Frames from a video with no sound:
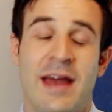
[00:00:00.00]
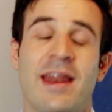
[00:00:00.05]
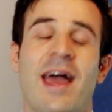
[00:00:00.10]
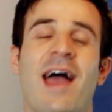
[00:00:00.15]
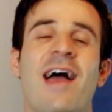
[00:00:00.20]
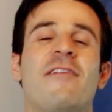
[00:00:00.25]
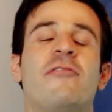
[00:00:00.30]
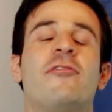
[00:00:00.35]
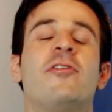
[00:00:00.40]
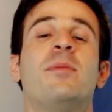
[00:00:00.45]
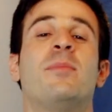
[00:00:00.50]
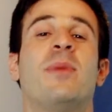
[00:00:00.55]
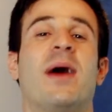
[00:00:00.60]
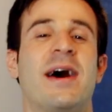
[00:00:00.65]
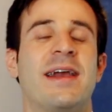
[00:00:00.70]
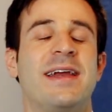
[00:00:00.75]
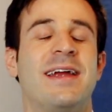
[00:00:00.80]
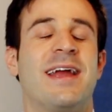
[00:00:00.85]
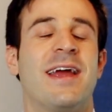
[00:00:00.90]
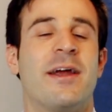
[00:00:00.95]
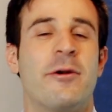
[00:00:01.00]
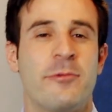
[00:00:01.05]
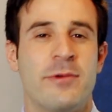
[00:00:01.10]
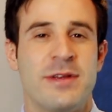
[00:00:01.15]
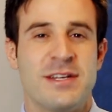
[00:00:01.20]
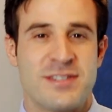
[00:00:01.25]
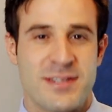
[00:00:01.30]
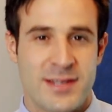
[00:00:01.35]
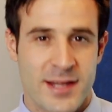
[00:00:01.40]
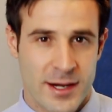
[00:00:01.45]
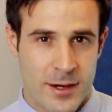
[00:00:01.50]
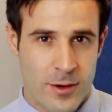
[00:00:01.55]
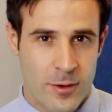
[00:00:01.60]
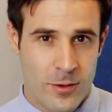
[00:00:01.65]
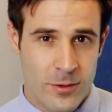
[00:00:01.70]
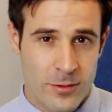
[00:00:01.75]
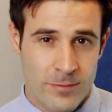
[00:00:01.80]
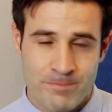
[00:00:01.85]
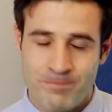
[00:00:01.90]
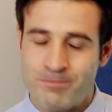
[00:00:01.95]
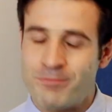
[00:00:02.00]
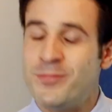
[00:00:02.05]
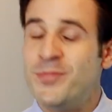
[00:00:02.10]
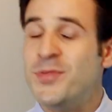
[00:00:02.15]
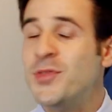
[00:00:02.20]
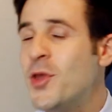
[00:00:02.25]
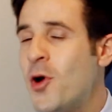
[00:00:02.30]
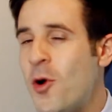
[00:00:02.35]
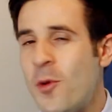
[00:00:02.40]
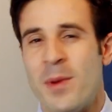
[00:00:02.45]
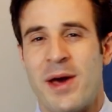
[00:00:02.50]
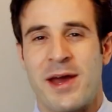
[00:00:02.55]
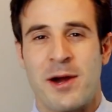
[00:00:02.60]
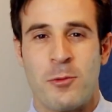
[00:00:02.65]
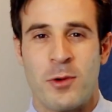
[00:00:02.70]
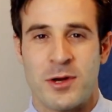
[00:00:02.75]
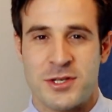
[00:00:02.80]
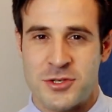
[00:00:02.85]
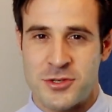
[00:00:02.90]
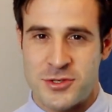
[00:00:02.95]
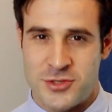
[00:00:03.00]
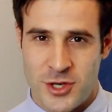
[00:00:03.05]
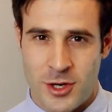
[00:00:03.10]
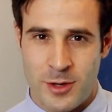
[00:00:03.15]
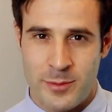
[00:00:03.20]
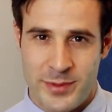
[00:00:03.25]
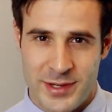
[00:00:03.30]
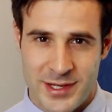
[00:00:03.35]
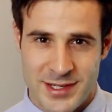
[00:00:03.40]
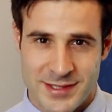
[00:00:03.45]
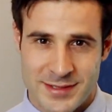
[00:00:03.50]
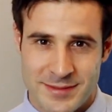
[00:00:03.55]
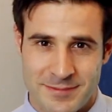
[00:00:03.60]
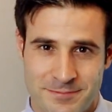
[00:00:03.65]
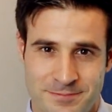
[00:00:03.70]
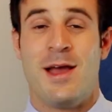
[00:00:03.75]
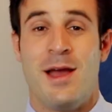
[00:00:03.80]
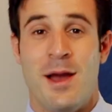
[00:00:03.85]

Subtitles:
and everybody can reach their goal, no matter what your job is.